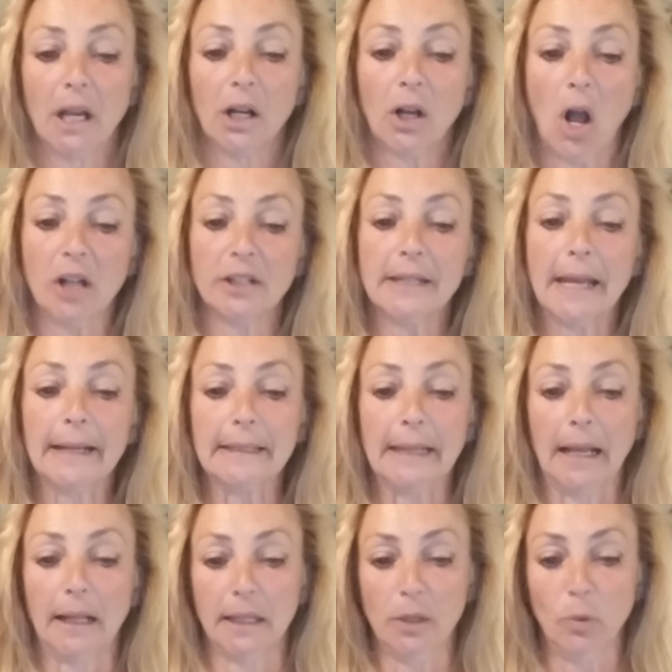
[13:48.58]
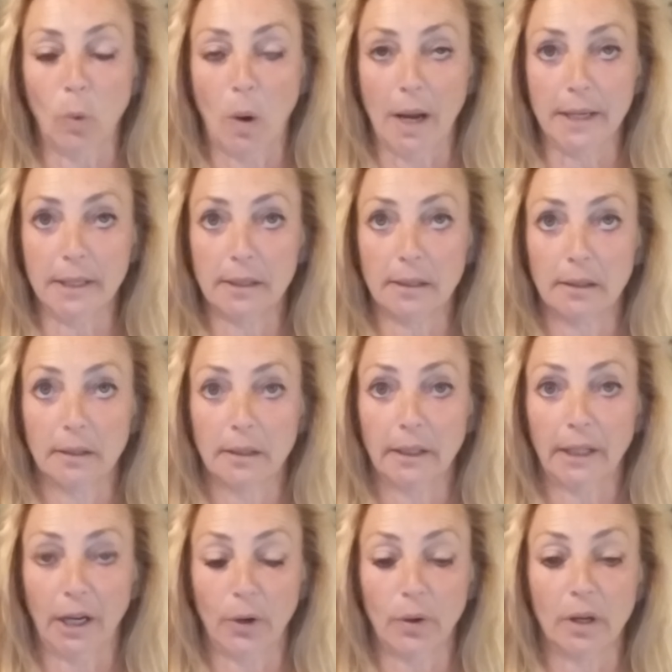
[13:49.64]
Contact Ellie White,
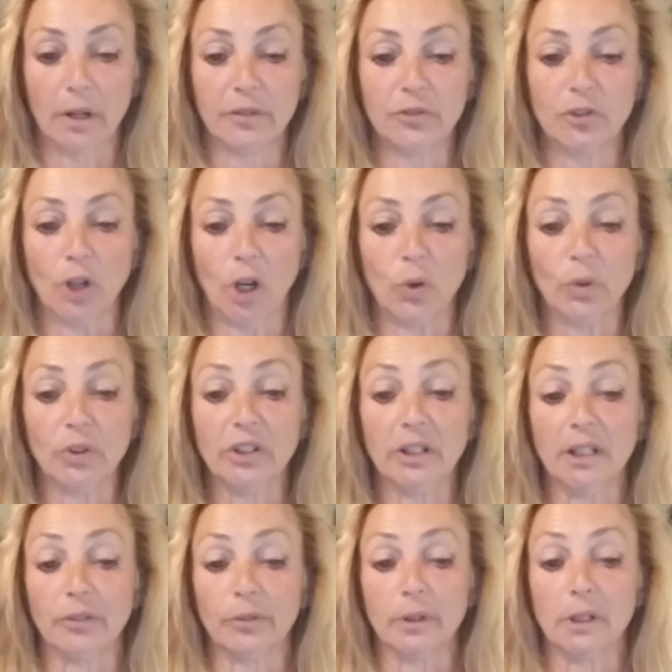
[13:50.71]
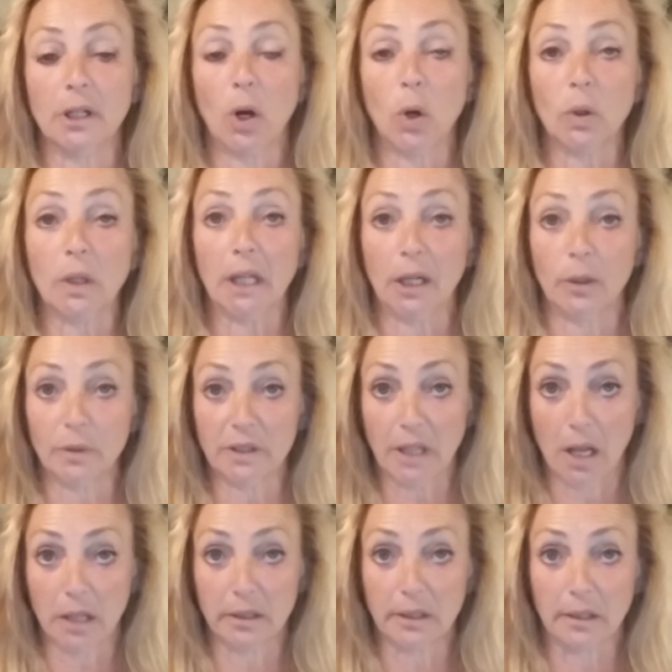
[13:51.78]
care of General Delivery, Eau Claire,
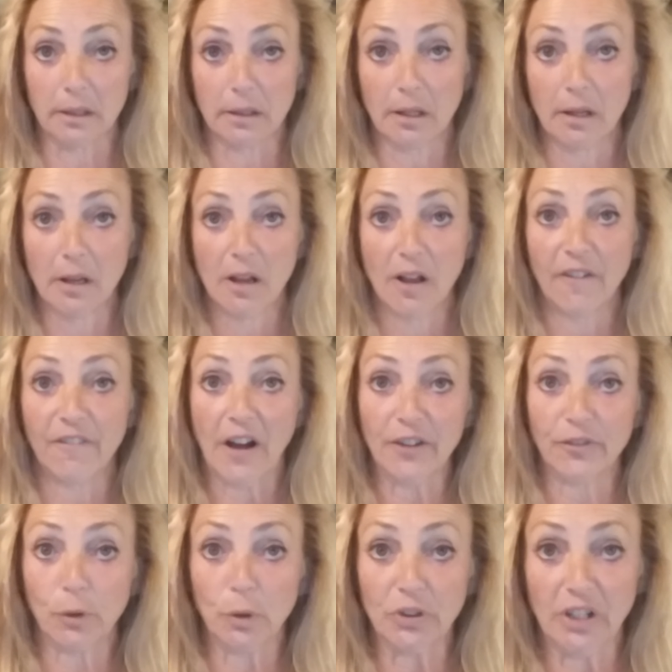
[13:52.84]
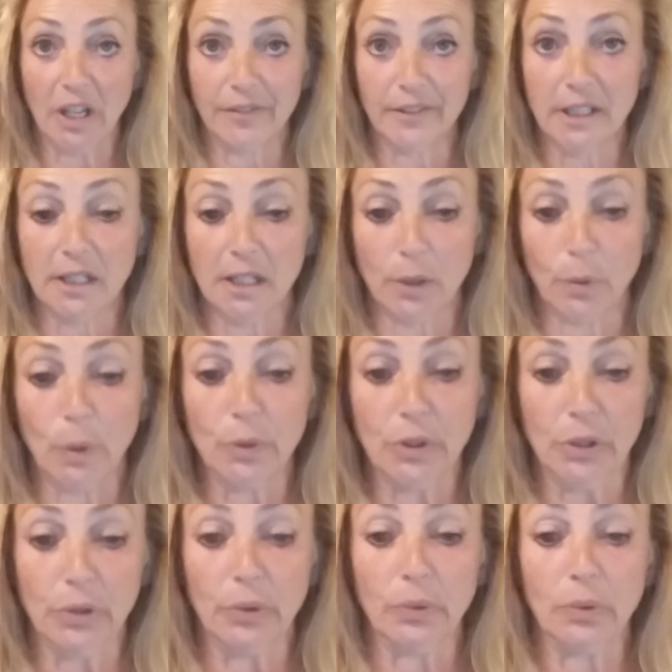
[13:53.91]
Wisconsin,
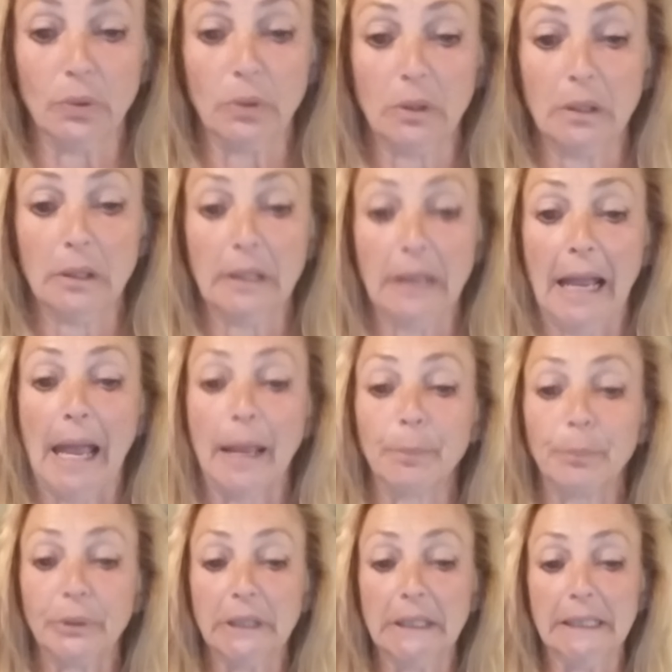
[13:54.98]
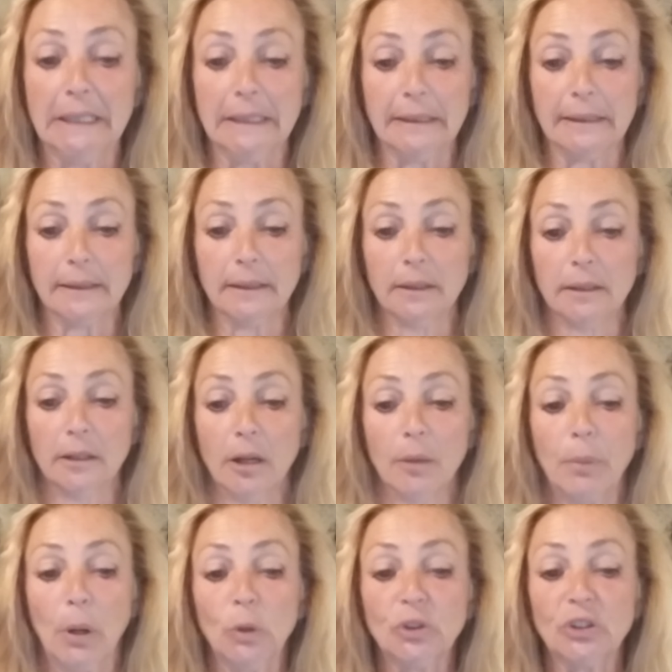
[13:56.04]
54702. And please
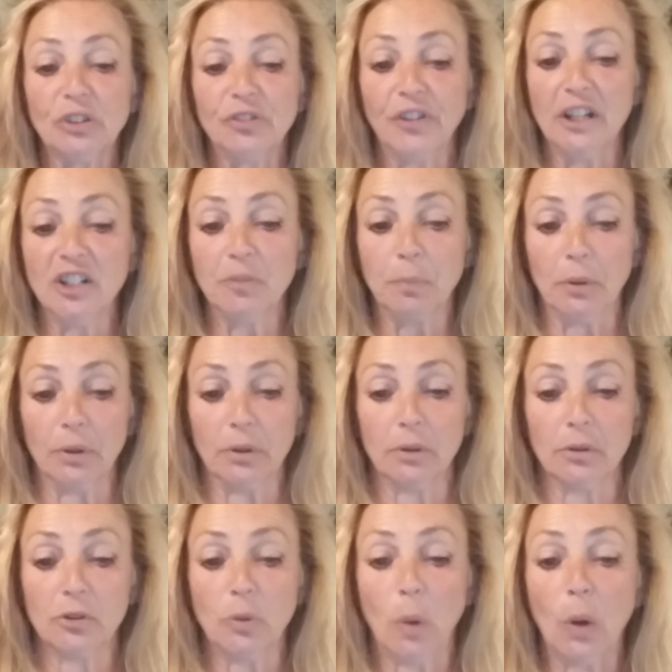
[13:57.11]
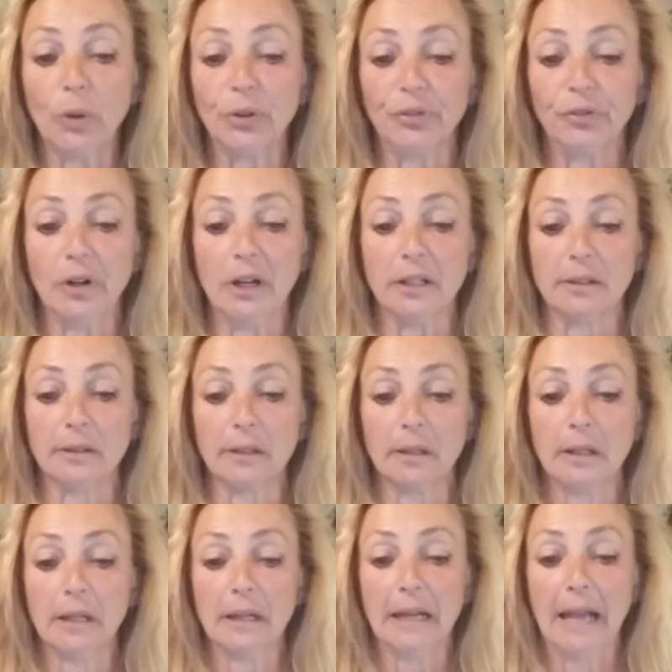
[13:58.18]
post to Facebook to all your friends
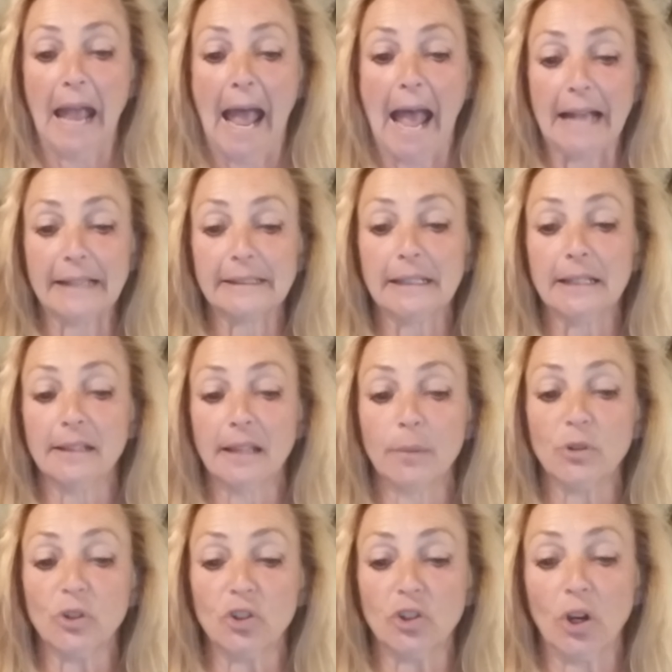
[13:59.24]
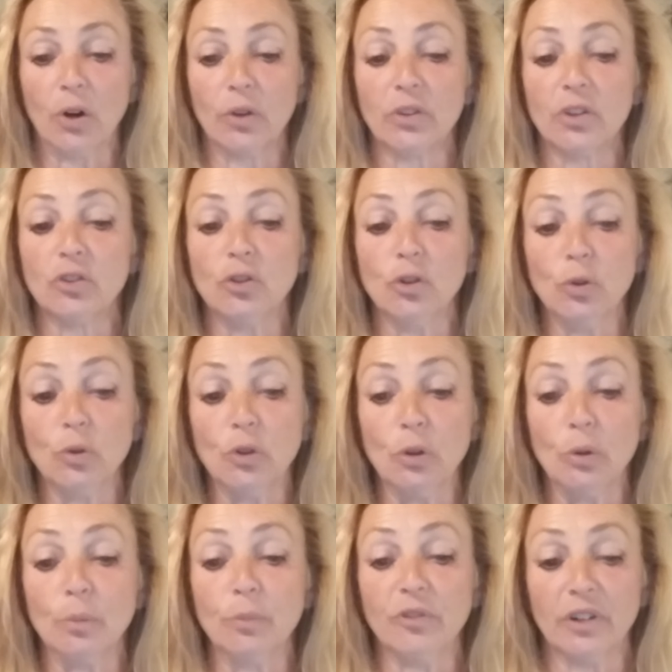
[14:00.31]
asking them to share this
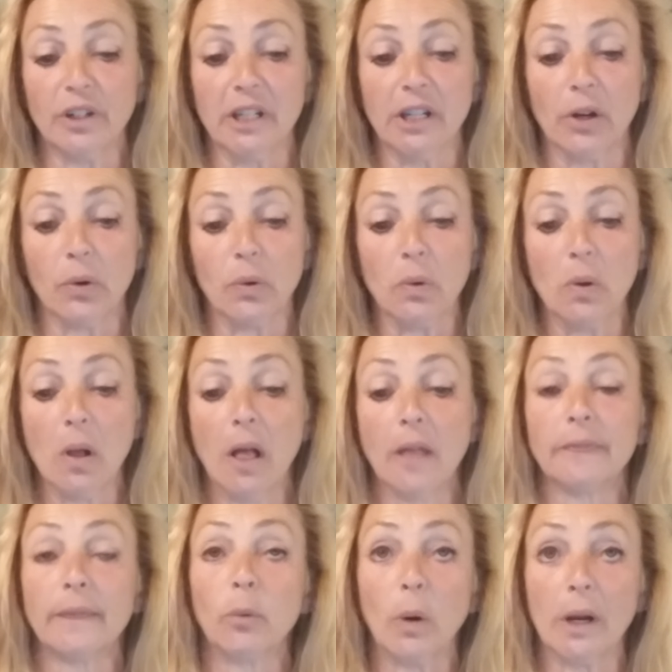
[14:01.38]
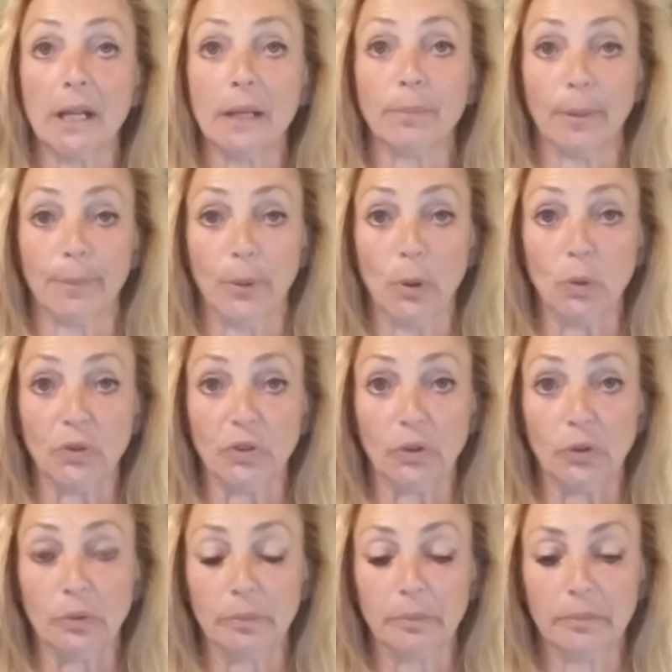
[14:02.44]
YouTube video, The Wedding Proposal.